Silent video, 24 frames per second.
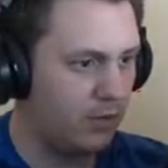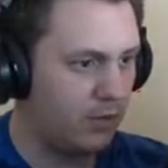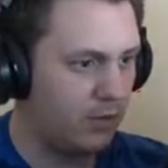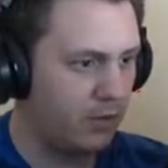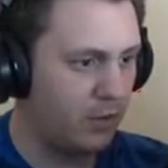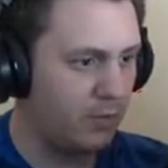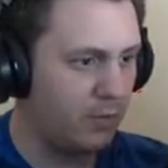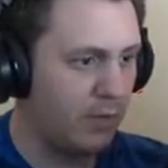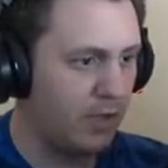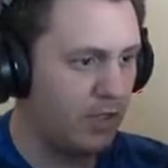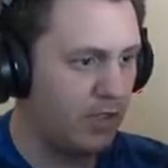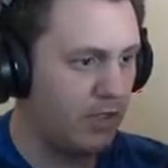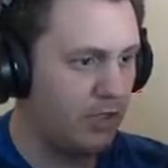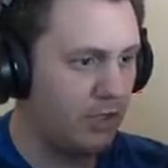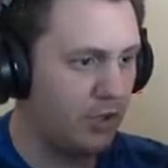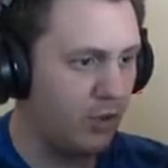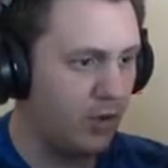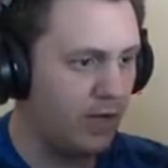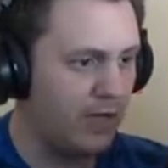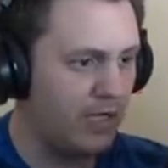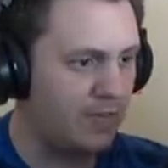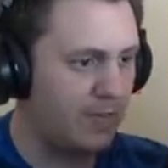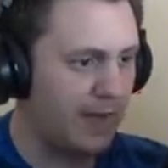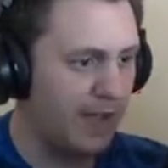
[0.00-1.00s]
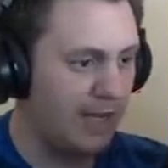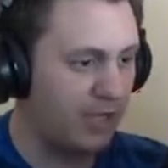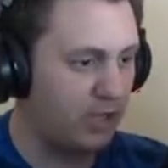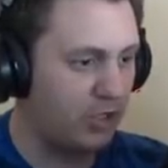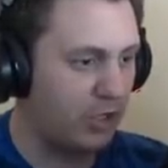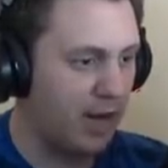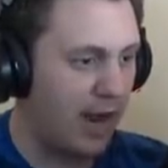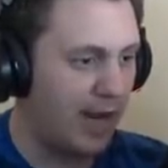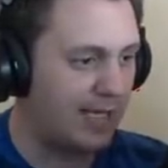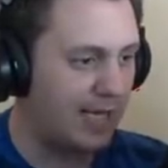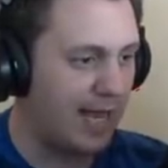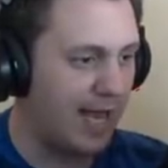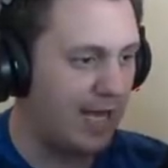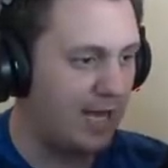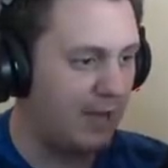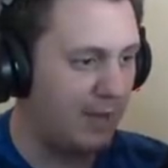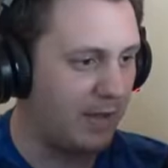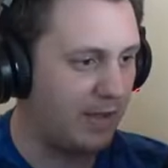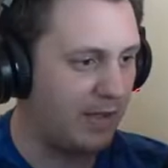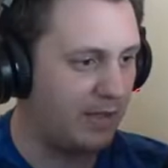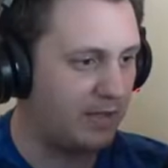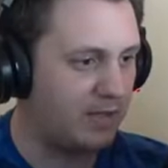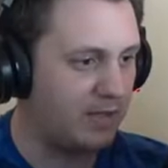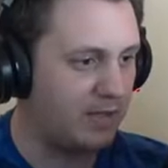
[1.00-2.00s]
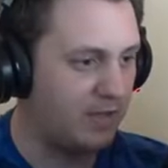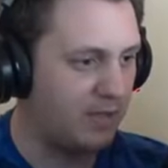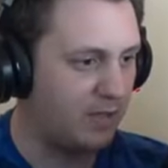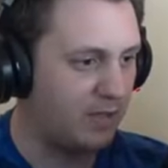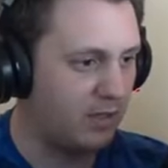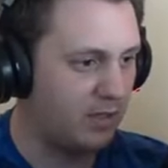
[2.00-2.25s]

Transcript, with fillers: Too much noise may attract enemies.